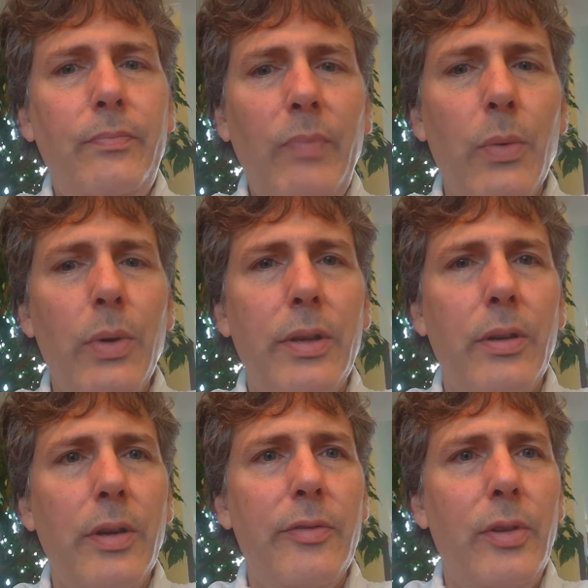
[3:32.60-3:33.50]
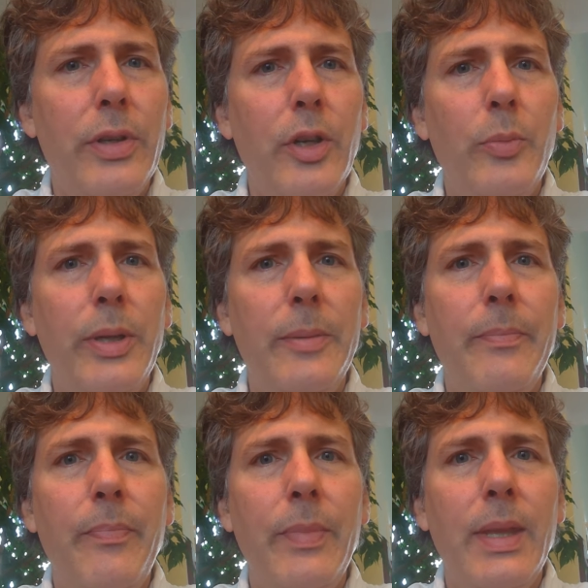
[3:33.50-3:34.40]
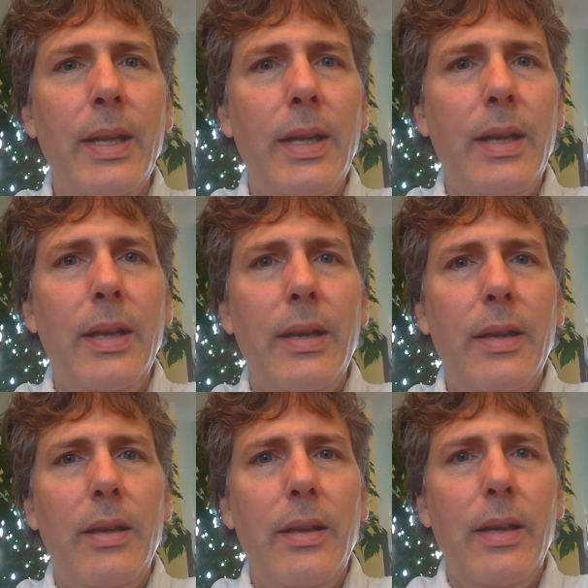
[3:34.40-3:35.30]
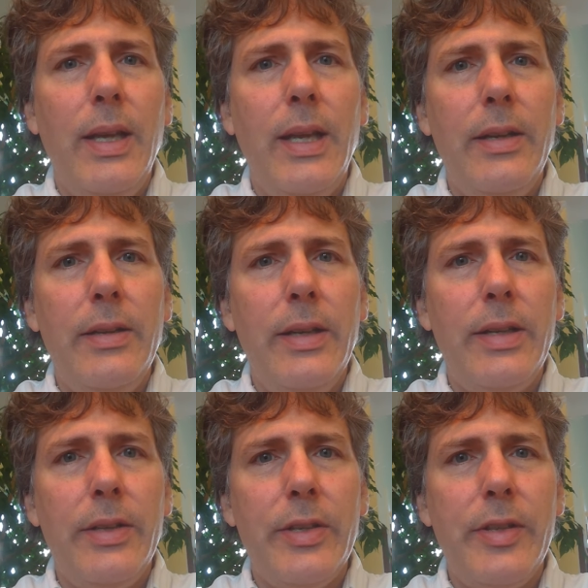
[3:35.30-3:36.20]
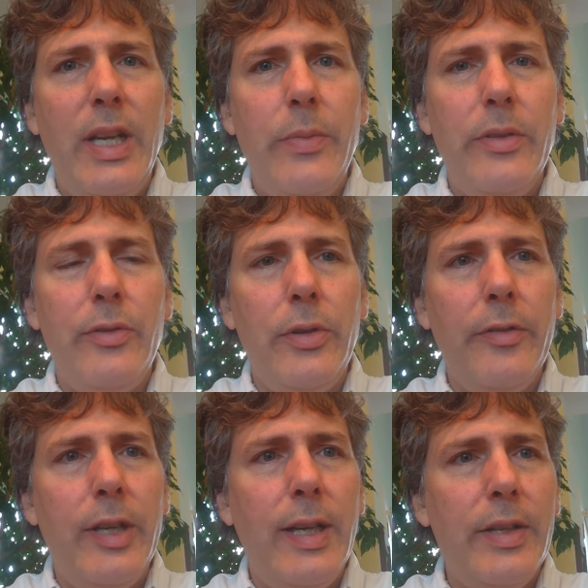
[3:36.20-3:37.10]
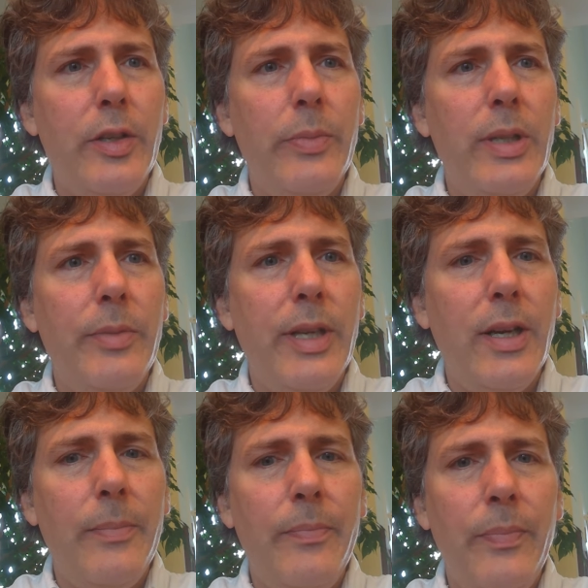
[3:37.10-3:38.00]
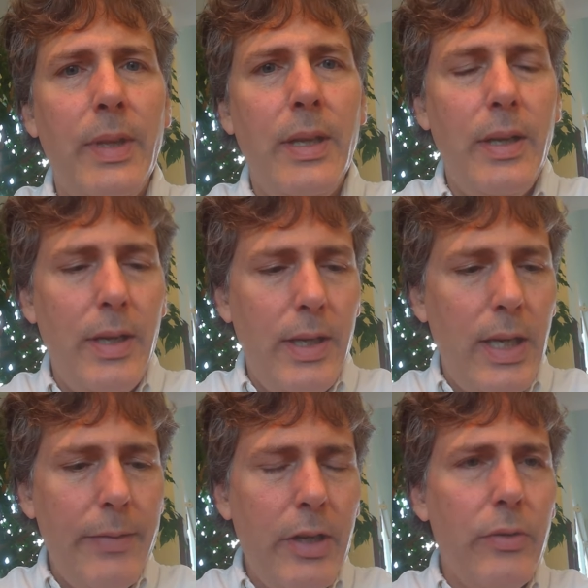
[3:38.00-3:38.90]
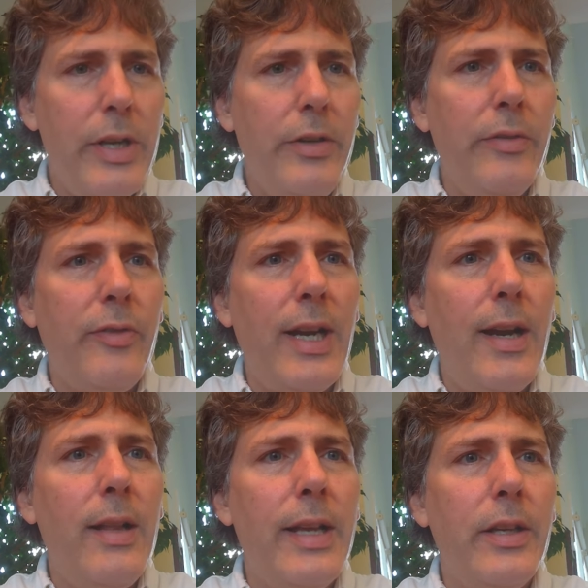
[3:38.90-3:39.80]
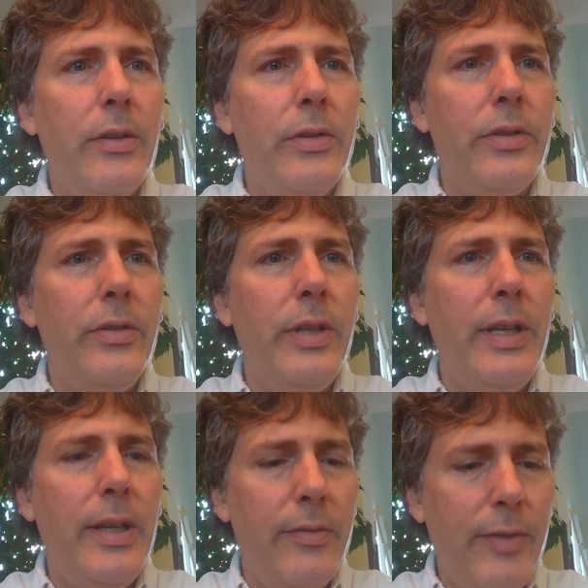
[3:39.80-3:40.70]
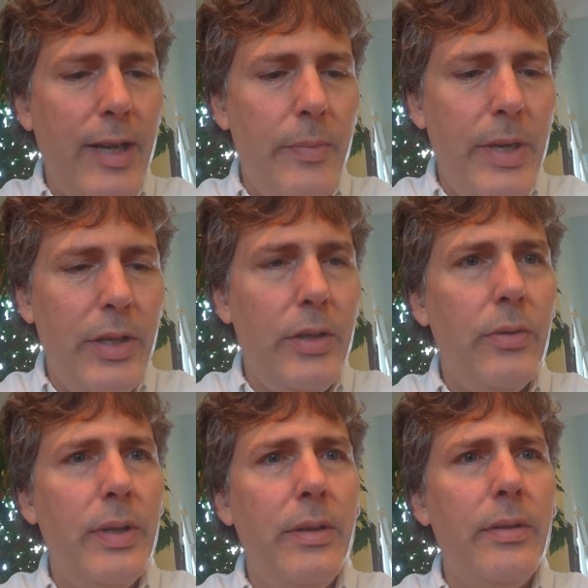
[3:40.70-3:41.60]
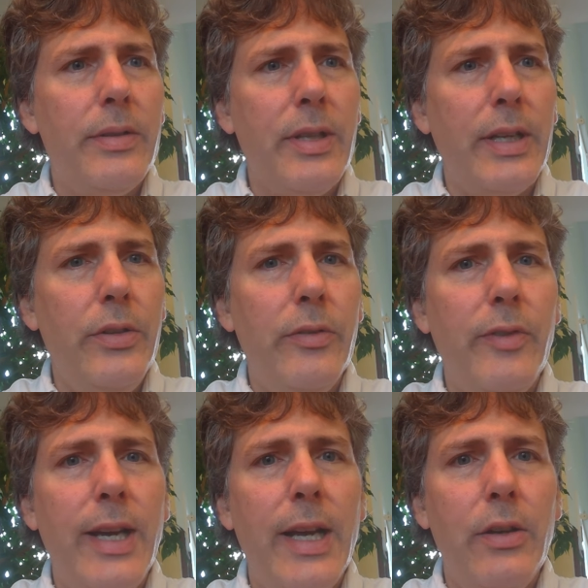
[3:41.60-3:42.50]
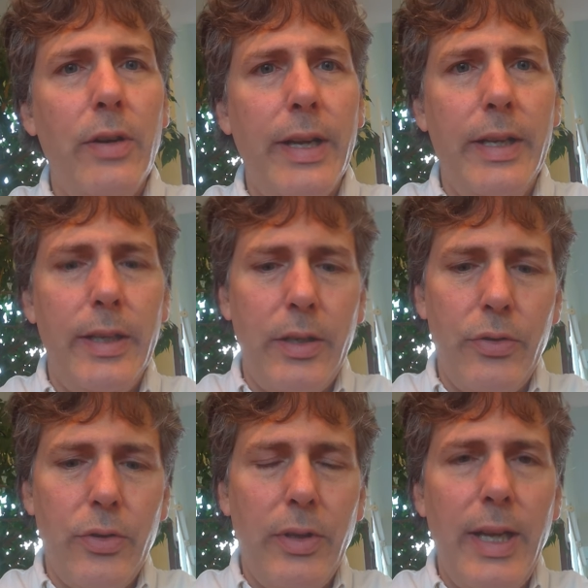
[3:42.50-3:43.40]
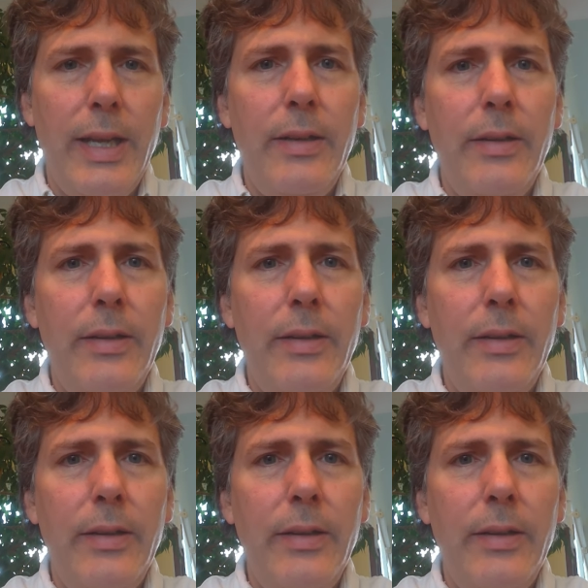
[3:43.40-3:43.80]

with the current folder open, and it tells us the name of the folder that it has open up there. Now I'm going to create a new file. I can go to the File menu and select New File, or I can hit Control-N.